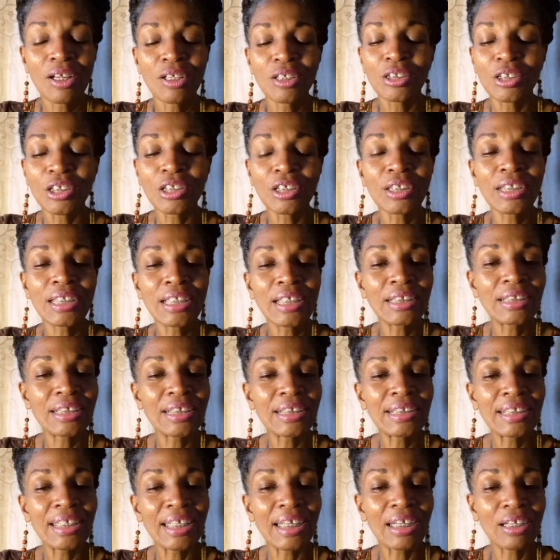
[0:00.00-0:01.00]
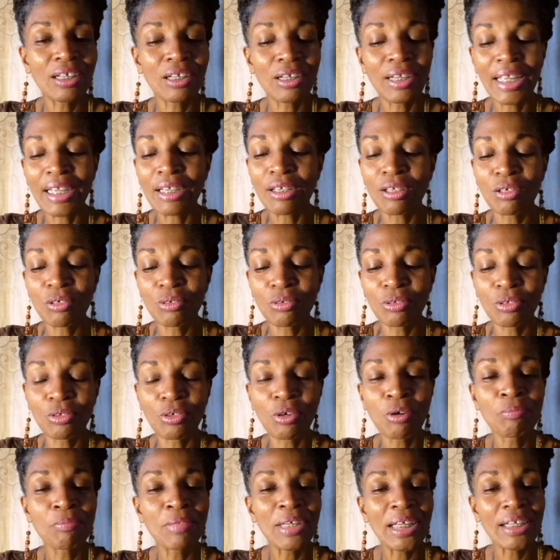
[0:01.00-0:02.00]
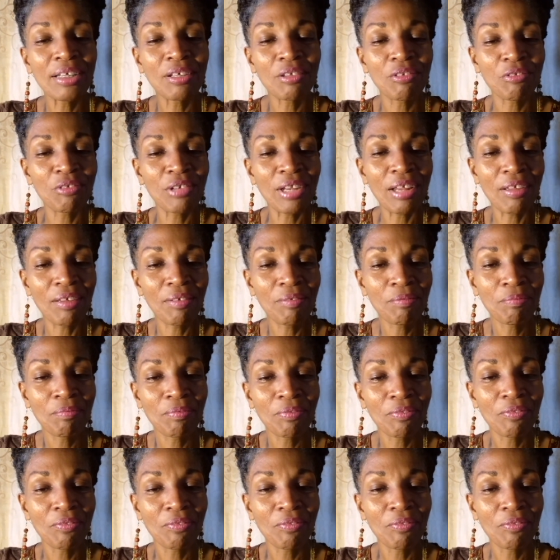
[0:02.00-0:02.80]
So you need to include omega-3